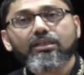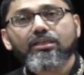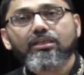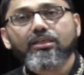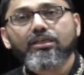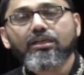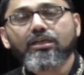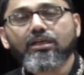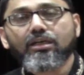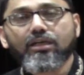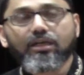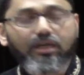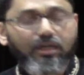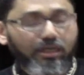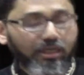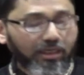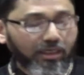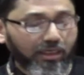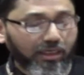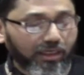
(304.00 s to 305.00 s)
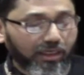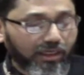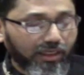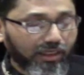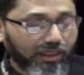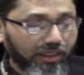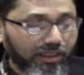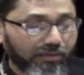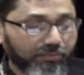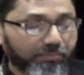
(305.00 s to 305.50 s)
uh,
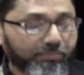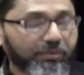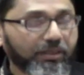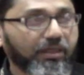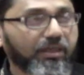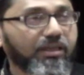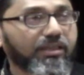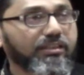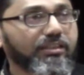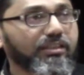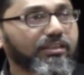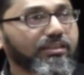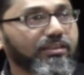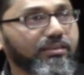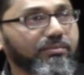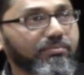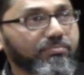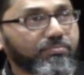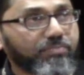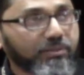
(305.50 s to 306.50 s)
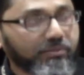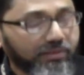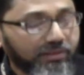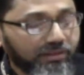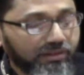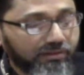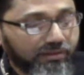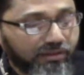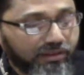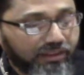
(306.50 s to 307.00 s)
uh, uh,
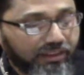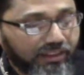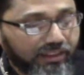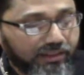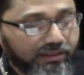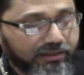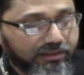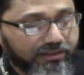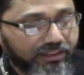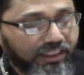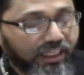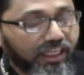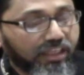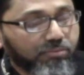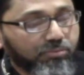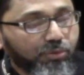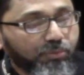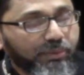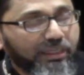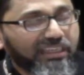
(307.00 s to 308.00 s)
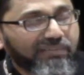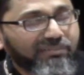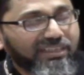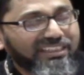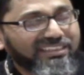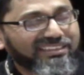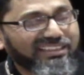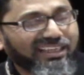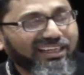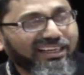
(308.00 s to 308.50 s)
uh dalal mubin
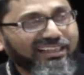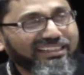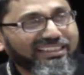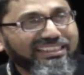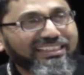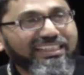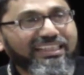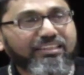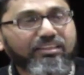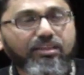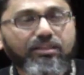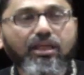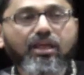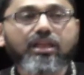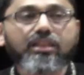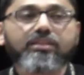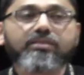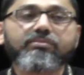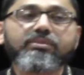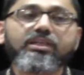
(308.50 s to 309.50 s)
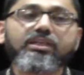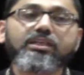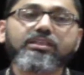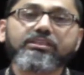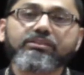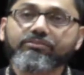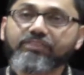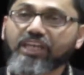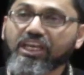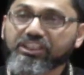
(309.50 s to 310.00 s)
means a clear dalal uh,
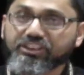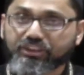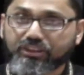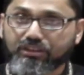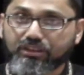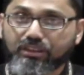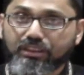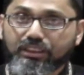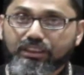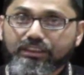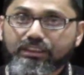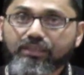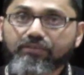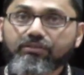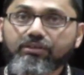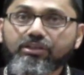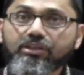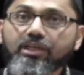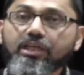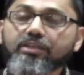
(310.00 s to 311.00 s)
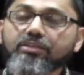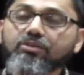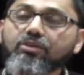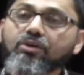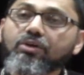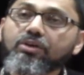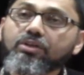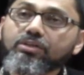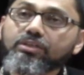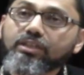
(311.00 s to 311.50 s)
deviation. They were not
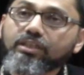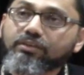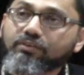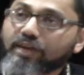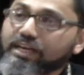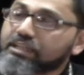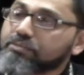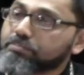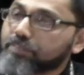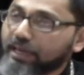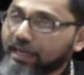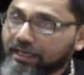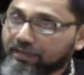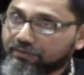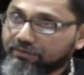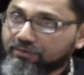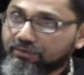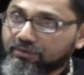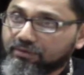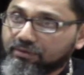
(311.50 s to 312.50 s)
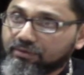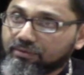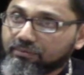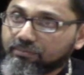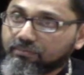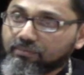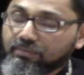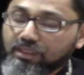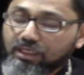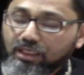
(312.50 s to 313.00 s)
on the right path.
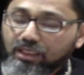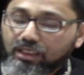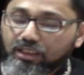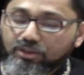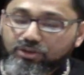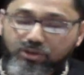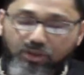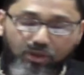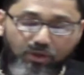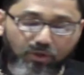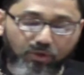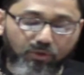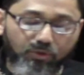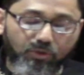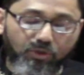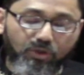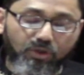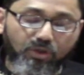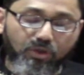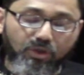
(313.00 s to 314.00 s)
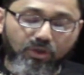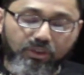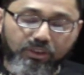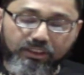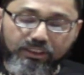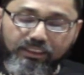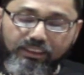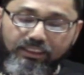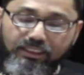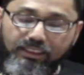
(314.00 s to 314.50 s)
So
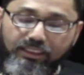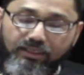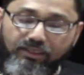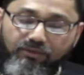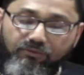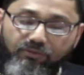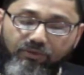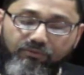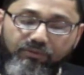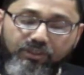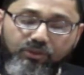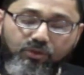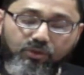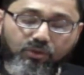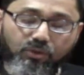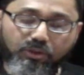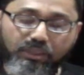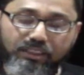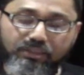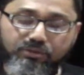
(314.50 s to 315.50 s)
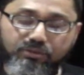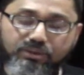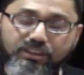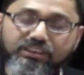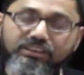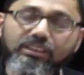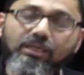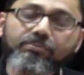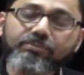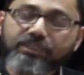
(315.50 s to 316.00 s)
when we look into this
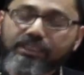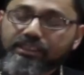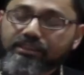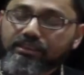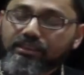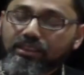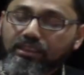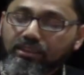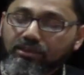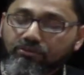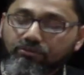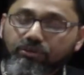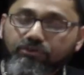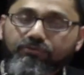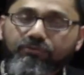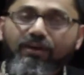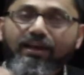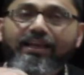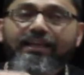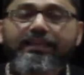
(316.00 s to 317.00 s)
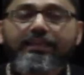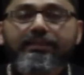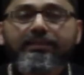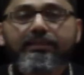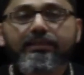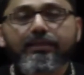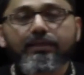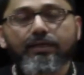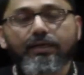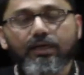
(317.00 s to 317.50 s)
subject, we find
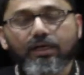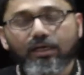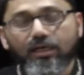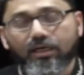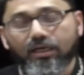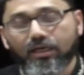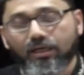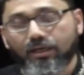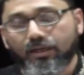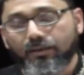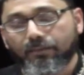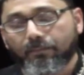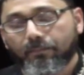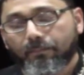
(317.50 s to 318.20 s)
uh,